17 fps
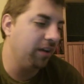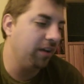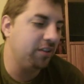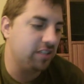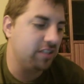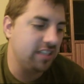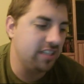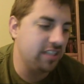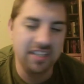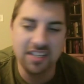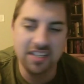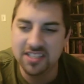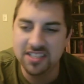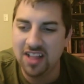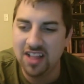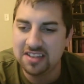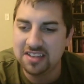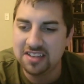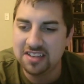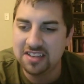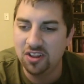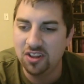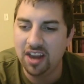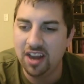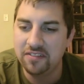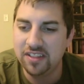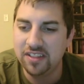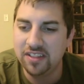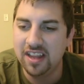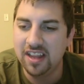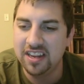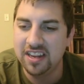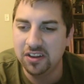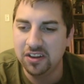you see he doesn't last long after
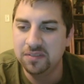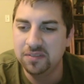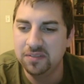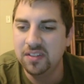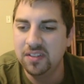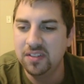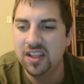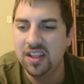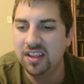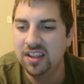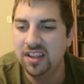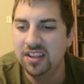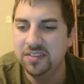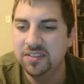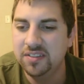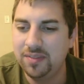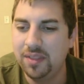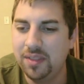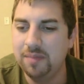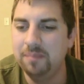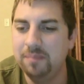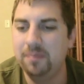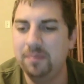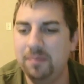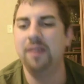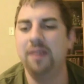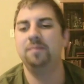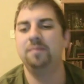that either. But